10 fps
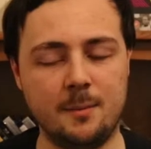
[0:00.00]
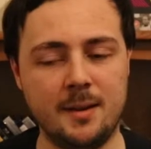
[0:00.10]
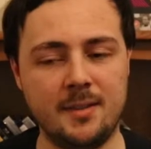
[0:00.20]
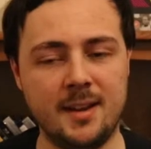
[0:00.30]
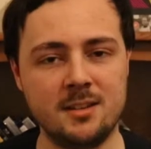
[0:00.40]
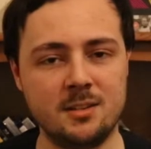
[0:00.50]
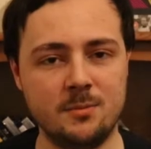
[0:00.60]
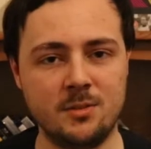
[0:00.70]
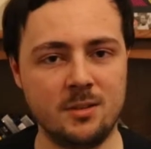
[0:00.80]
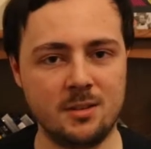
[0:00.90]
and that is
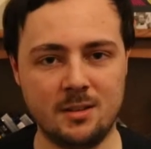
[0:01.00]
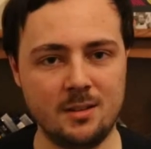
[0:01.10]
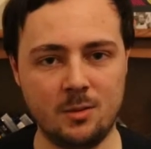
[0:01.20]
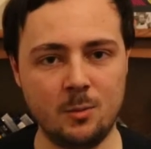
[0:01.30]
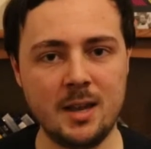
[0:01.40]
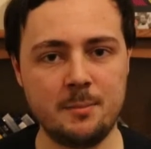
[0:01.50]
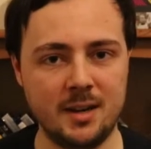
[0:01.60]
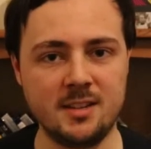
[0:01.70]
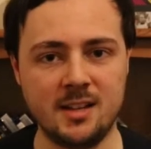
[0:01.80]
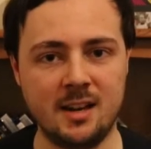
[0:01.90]
something that the way it
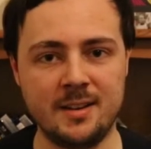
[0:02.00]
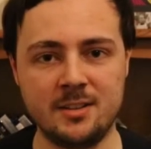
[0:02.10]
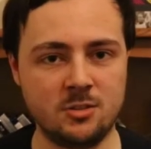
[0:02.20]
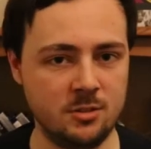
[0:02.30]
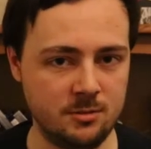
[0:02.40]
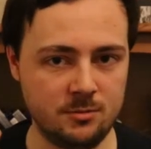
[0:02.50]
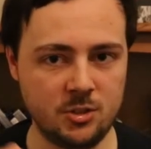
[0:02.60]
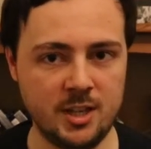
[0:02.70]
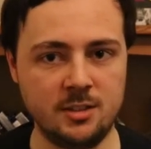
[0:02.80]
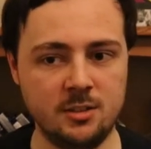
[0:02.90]
plays out is just
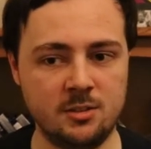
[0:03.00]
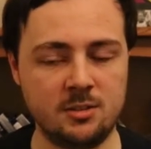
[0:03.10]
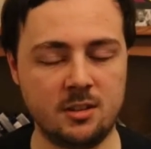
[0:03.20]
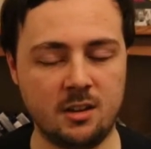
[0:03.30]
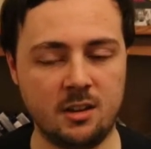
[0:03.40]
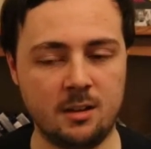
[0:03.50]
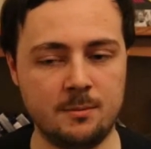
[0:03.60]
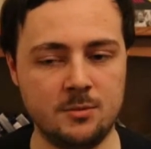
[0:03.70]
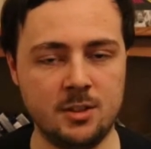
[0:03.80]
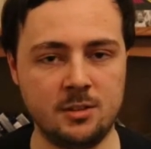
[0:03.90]
genius,
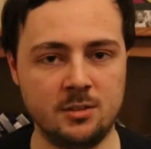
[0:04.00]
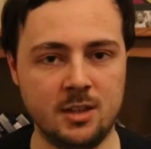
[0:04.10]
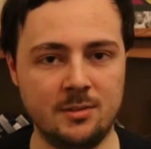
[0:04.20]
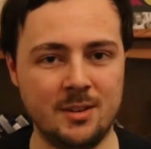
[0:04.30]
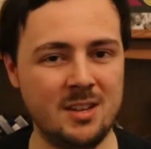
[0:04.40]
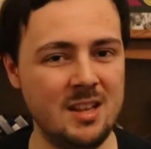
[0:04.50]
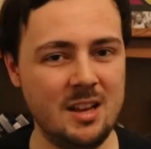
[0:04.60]
genius stuff here.